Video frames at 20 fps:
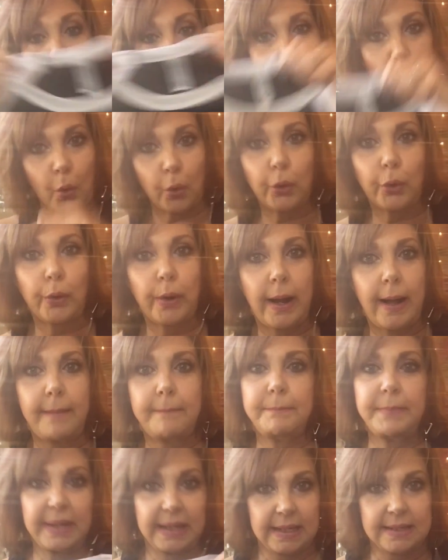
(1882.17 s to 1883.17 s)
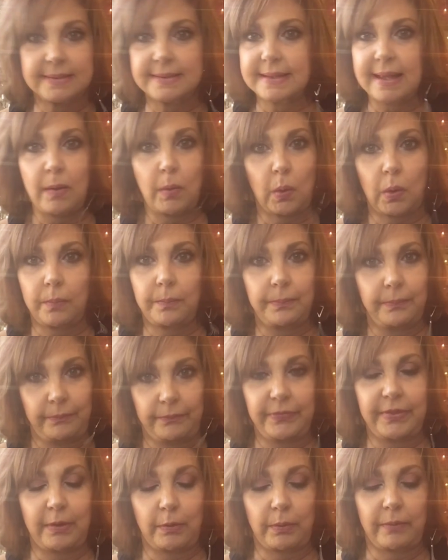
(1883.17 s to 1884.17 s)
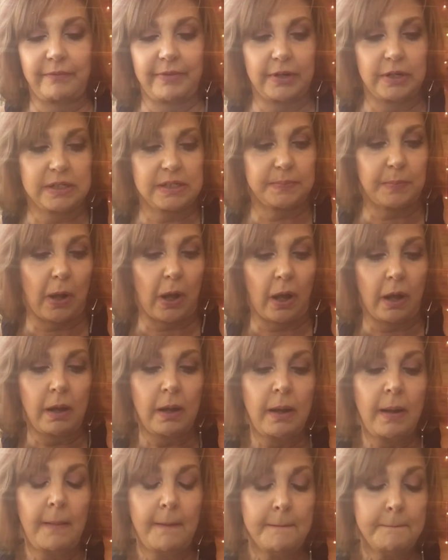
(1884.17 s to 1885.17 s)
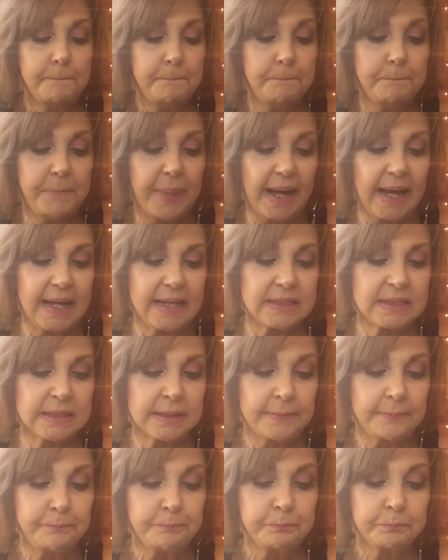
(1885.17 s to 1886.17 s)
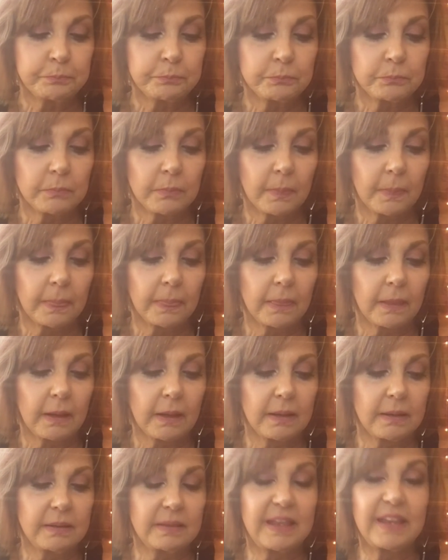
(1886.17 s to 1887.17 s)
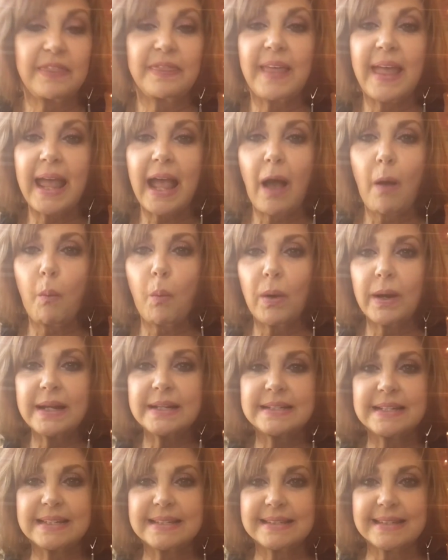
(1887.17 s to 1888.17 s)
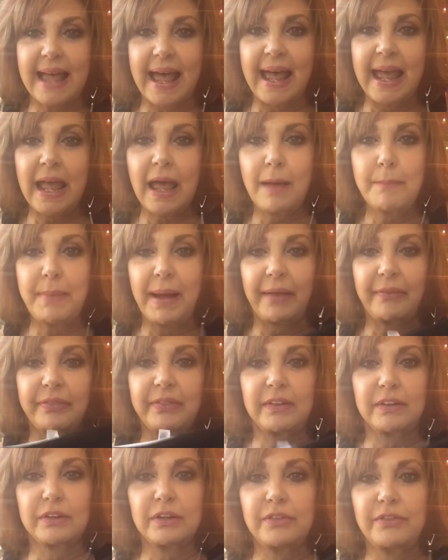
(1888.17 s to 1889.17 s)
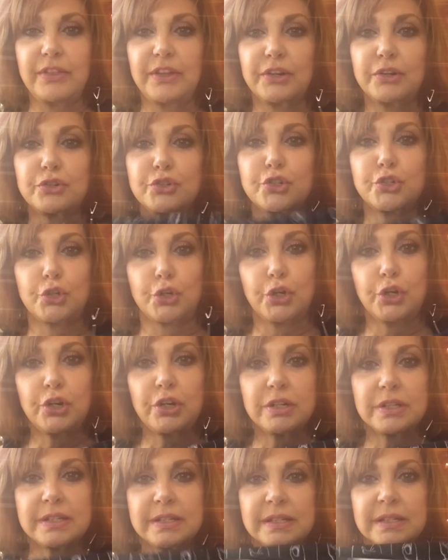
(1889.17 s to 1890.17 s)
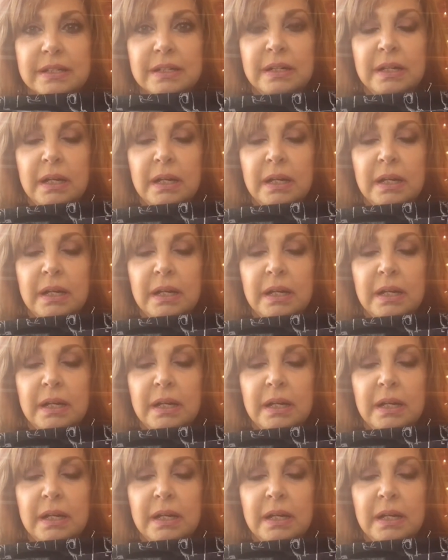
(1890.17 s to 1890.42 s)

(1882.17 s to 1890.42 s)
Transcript: order up, because they were very small. But the thing I wanted to say about their shirts,